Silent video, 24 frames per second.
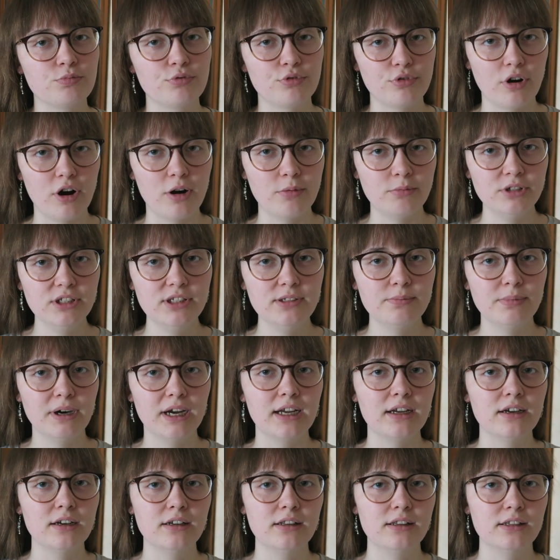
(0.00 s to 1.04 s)
Promise by
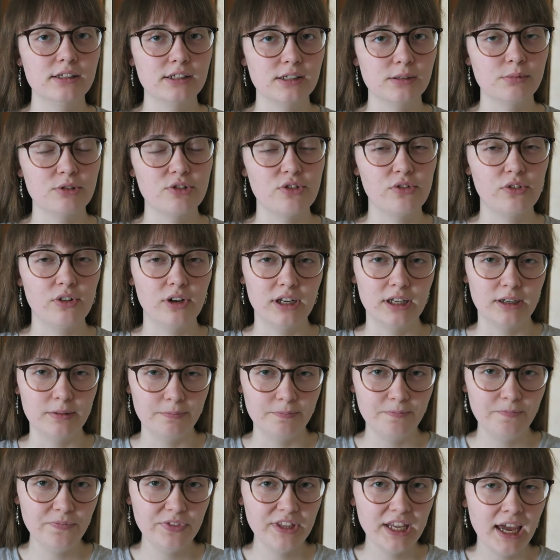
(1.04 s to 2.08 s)
Elizabeth
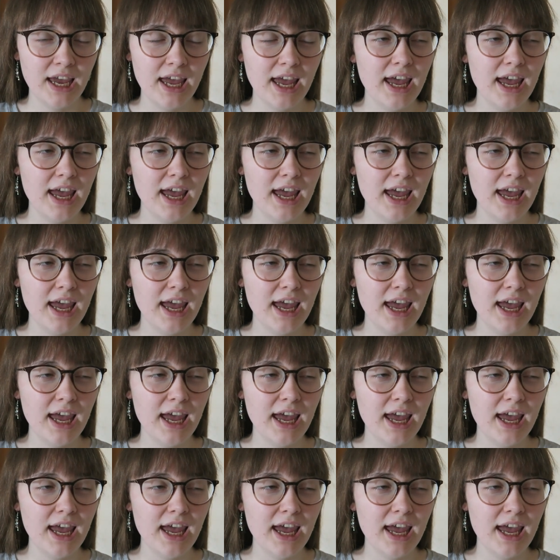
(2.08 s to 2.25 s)
Lim